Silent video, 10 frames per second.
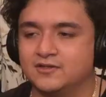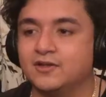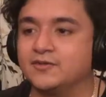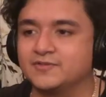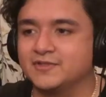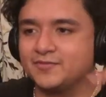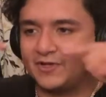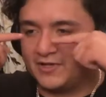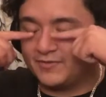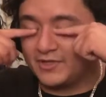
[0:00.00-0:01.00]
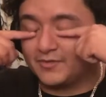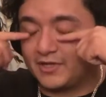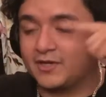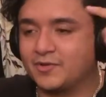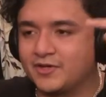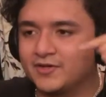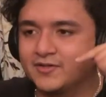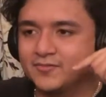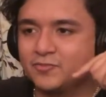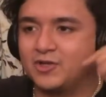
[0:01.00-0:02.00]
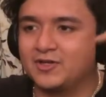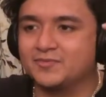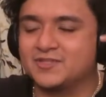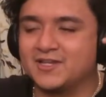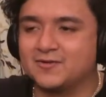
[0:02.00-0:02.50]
No, I'm talking about eyebrow hair. But like I'm saying,